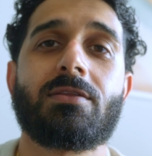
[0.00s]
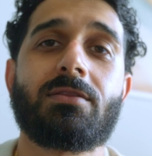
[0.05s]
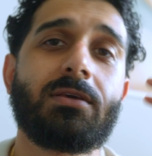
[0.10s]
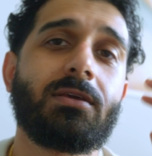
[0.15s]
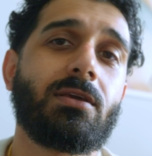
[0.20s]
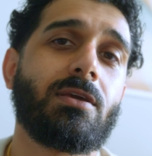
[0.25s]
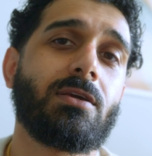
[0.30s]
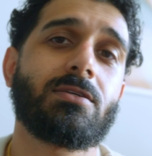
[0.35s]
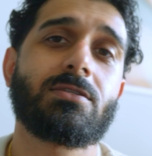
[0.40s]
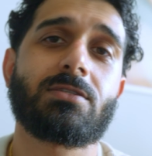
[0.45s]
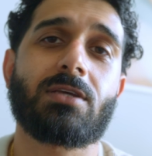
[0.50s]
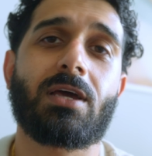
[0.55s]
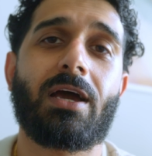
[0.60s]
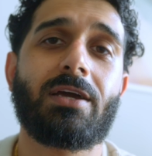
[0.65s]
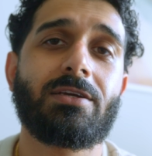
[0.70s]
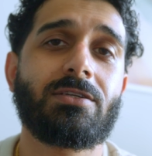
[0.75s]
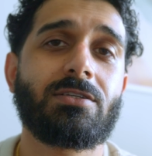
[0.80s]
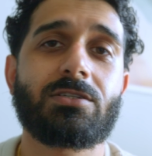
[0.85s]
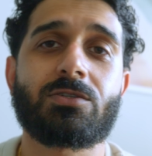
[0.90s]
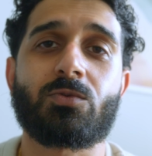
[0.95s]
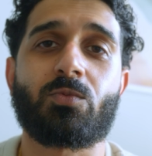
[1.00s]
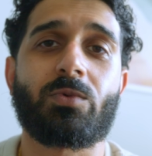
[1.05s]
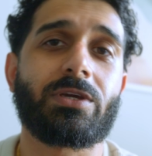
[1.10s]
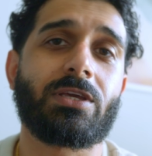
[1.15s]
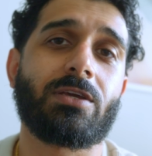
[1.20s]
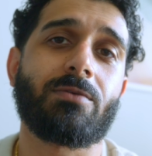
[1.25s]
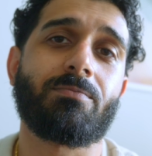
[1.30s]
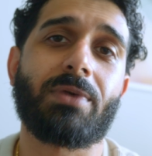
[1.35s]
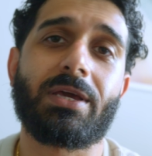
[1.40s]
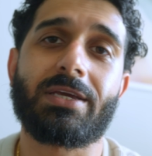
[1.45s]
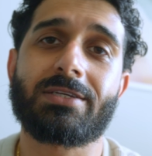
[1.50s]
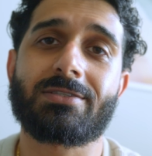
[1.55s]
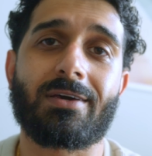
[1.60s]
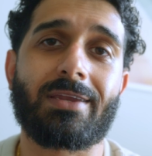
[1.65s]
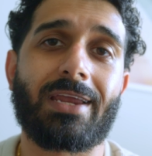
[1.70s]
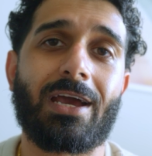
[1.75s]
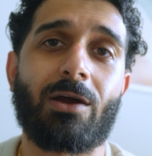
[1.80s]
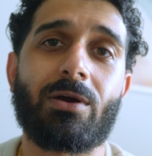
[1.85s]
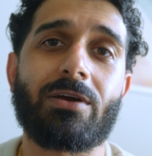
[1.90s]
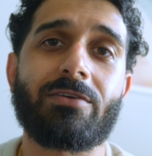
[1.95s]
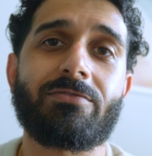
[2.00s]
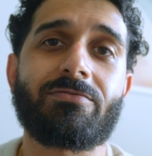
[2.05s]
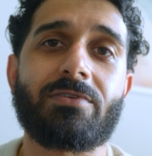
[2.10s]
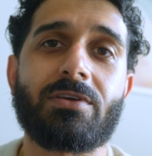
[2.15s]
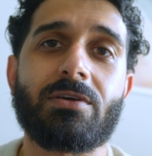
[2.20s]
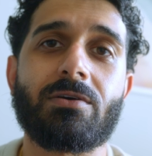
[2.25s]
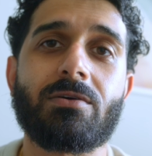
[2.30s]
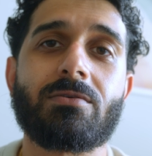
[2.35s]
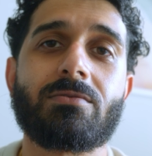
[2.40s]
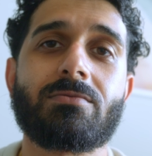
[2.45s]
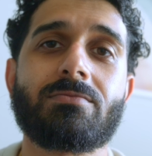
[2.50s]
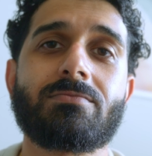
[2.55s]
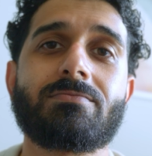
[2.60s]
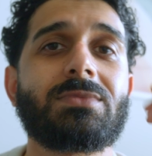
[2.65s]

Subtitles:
thing is, I just wing it based on how I feel.